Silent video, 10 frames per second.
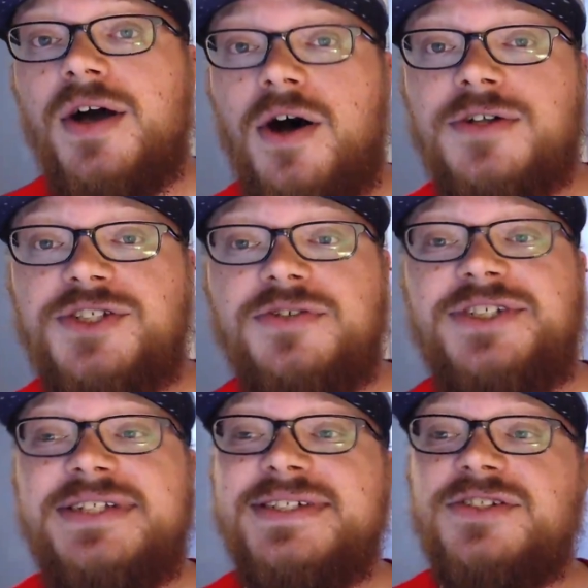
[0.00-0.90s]
Also,
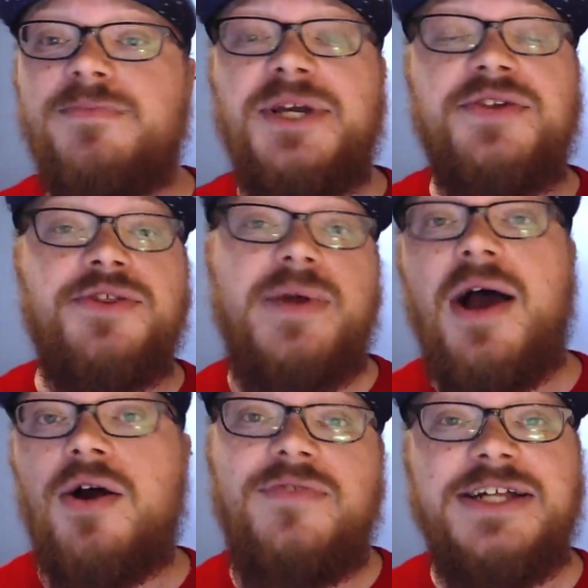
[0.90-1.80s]
since these are big
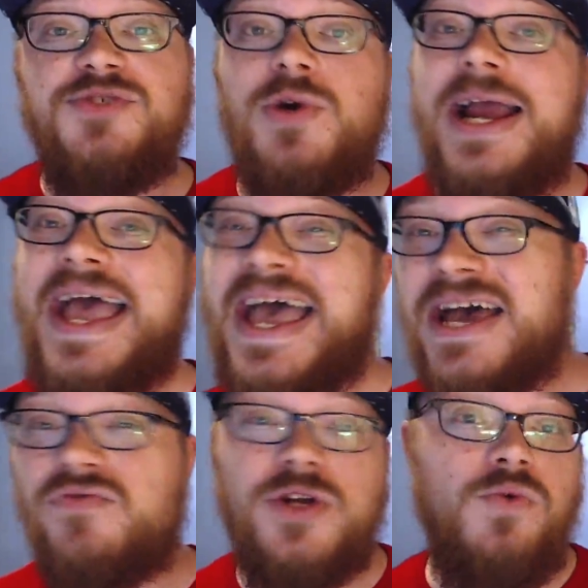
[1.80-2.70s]
3-hour events where
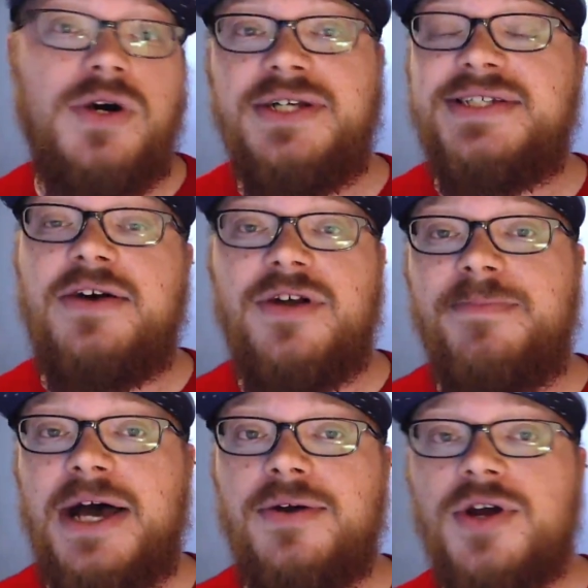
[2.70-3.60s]
everyone is out and
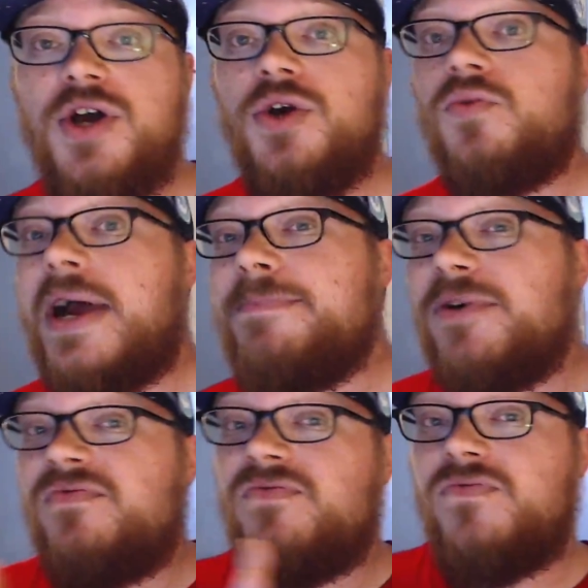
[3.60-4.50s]
about, right
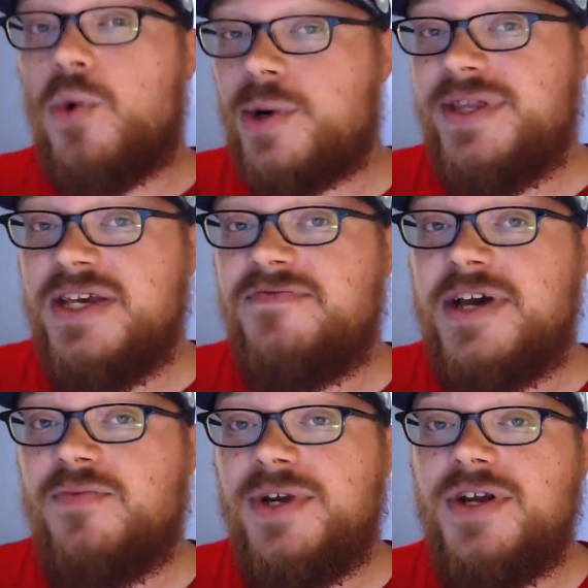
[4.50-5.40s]
before the
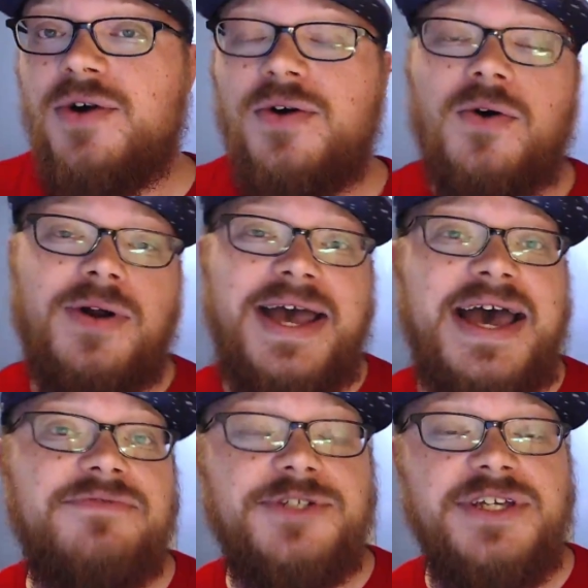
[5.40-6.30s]
event window or
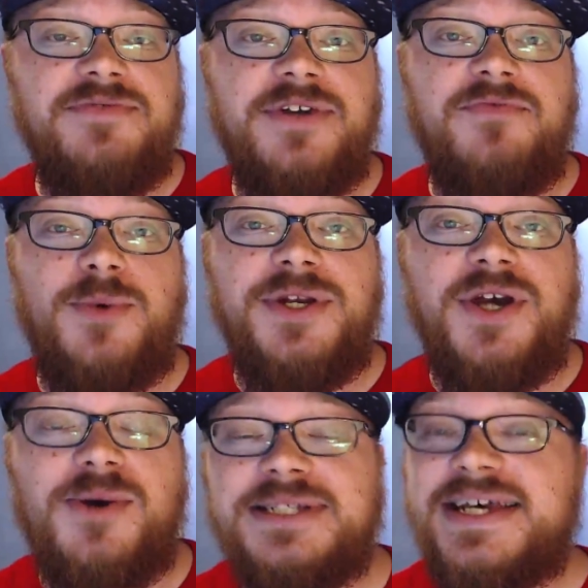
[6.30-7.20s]
after the event
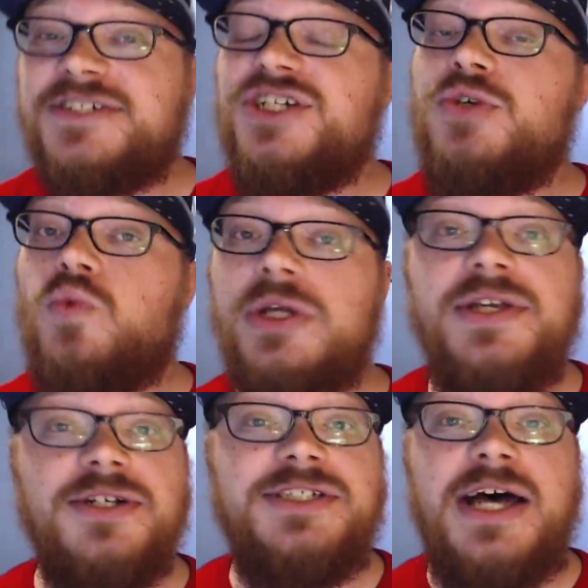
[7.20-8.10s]
window is actually a really
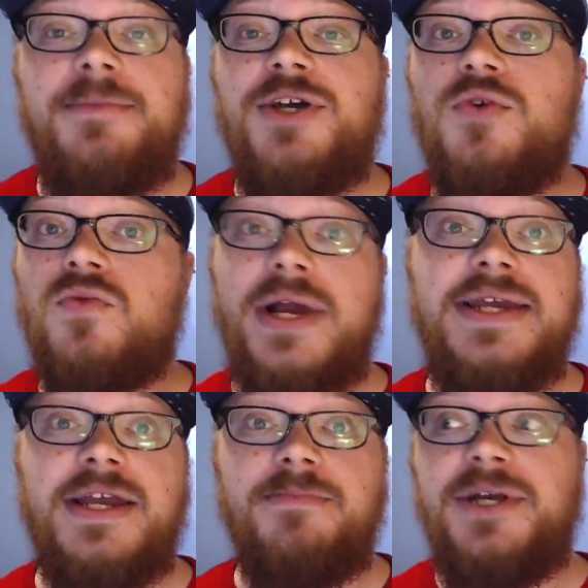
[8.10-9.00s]
good time to go
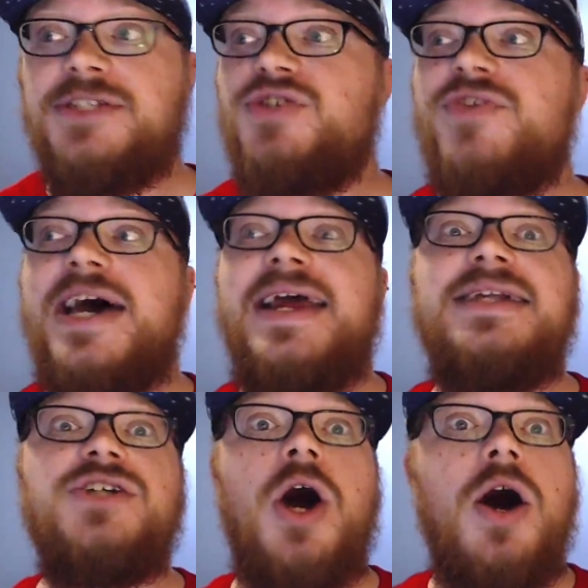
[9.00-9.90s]
raiding because you've got a
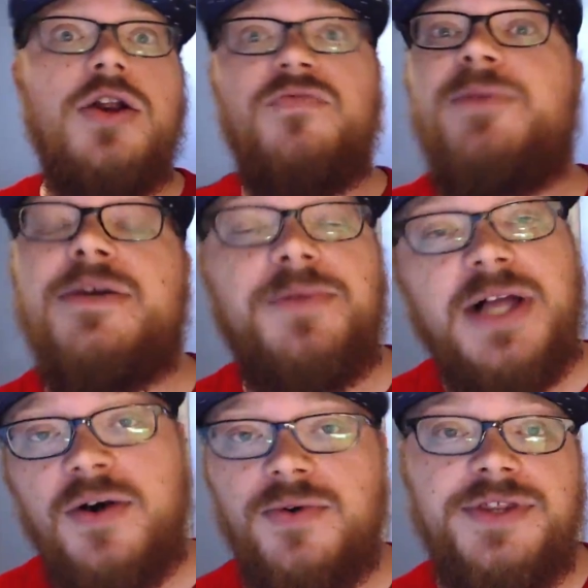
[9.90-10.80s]
ton of people
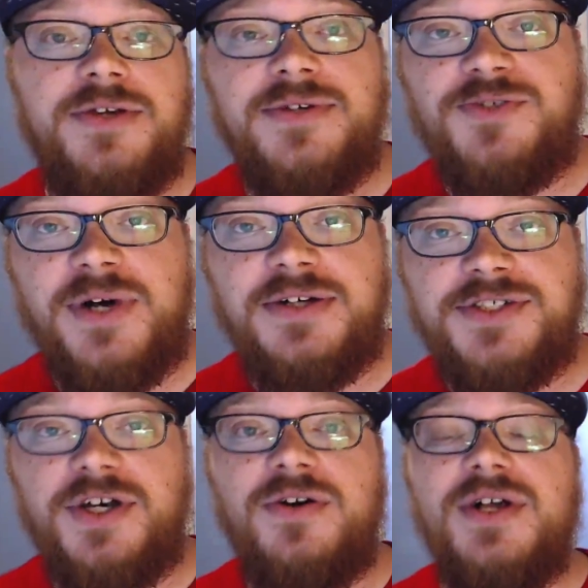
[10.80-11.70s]
out with you as well.
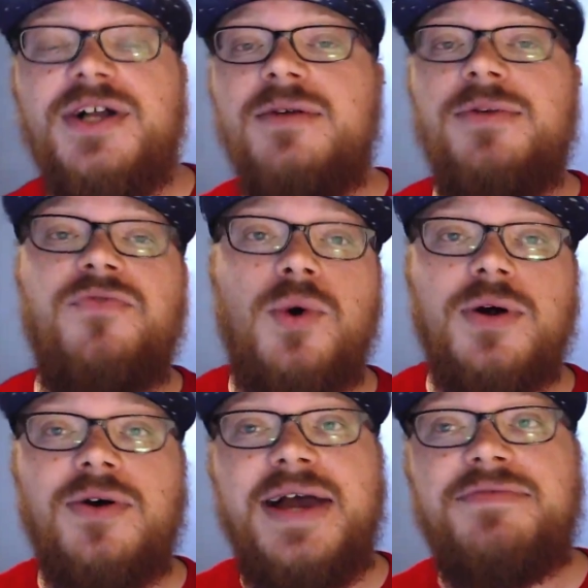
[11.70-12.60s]
So
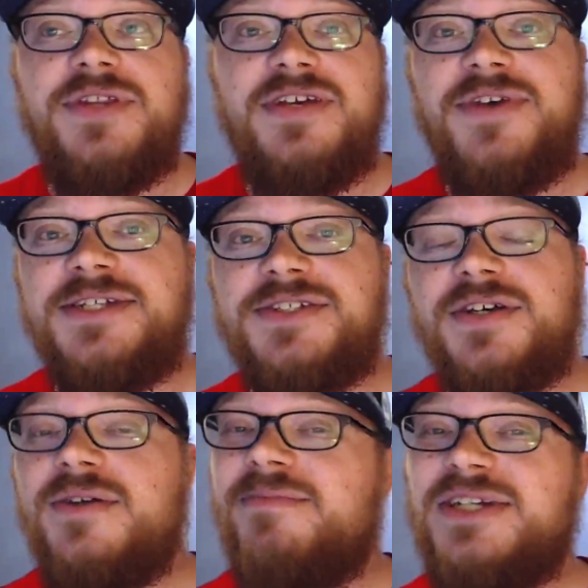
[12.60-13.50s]
before or after the events,
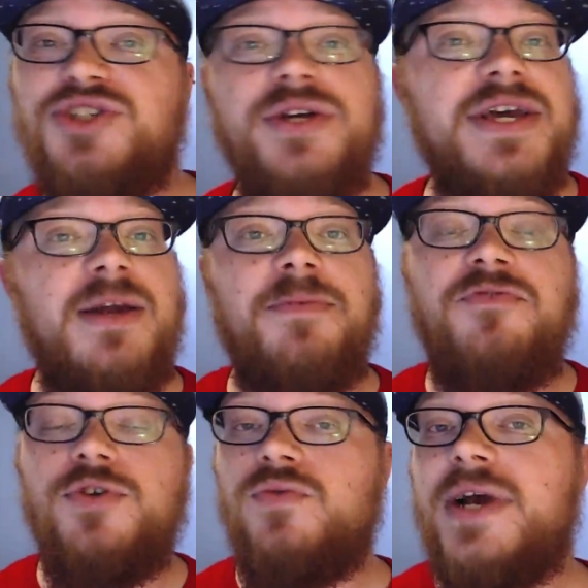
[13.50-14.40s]
make sure you hit up a
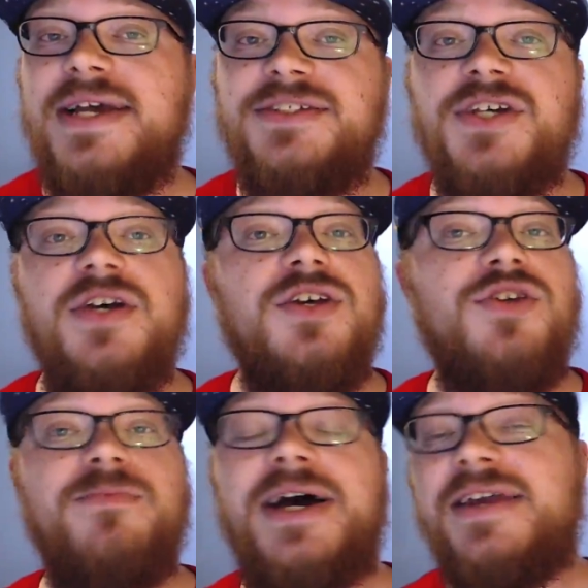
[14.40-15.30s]
few raids.
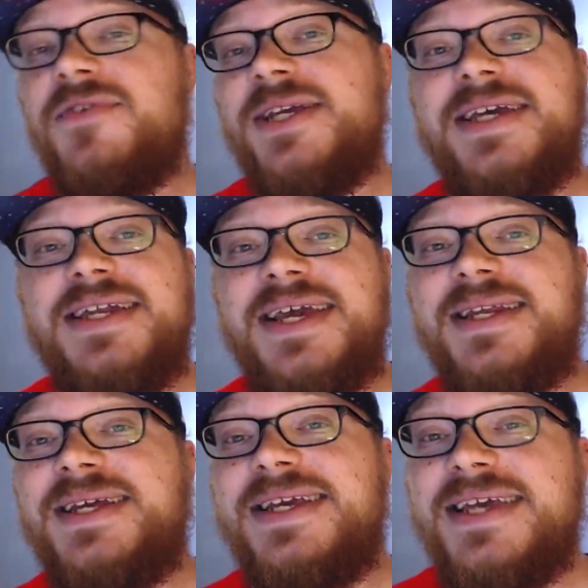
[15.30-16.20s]
You might even get
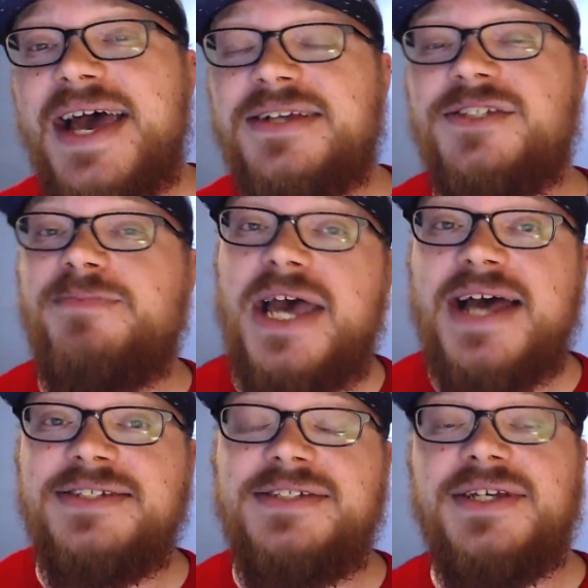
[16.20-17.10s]
an EX
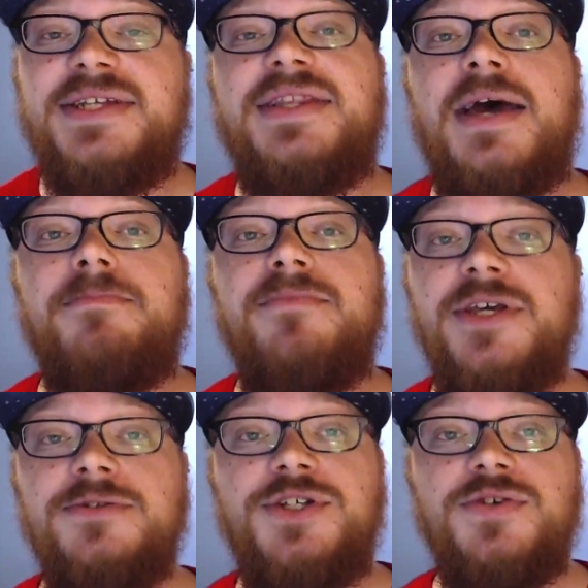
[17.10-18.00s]
pass to get that
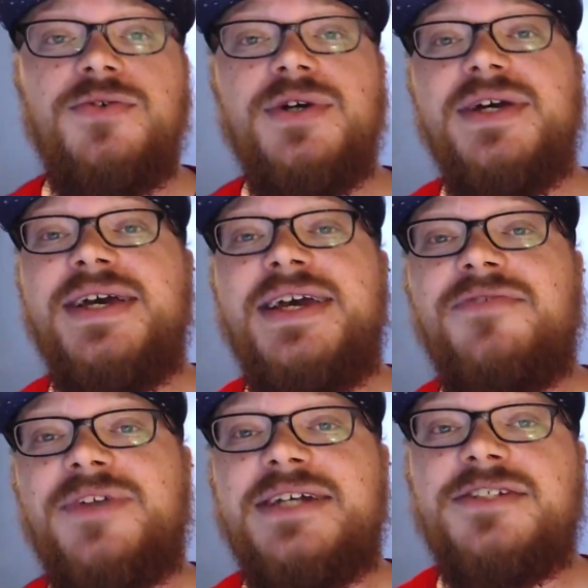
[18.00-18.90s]
Mewtwo
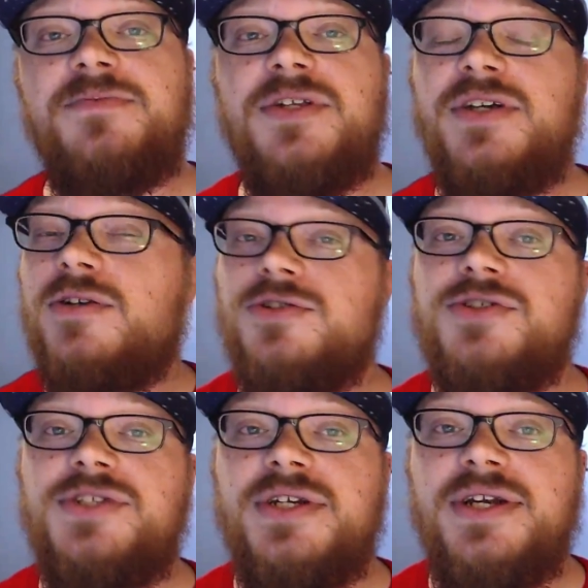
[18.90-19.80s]
if that's something that you're
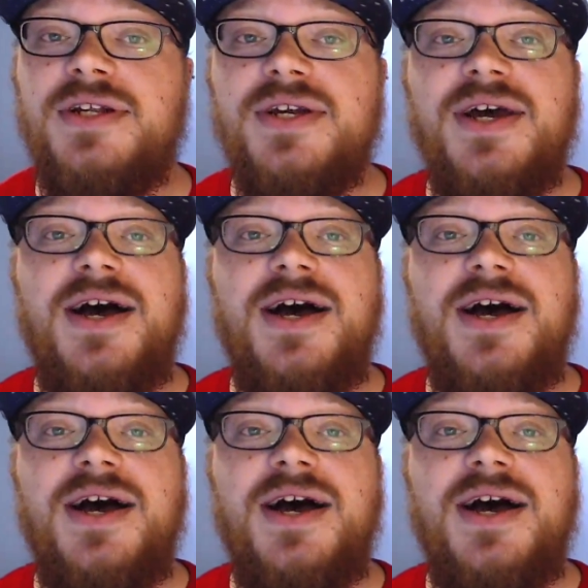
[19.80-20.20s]
interested in.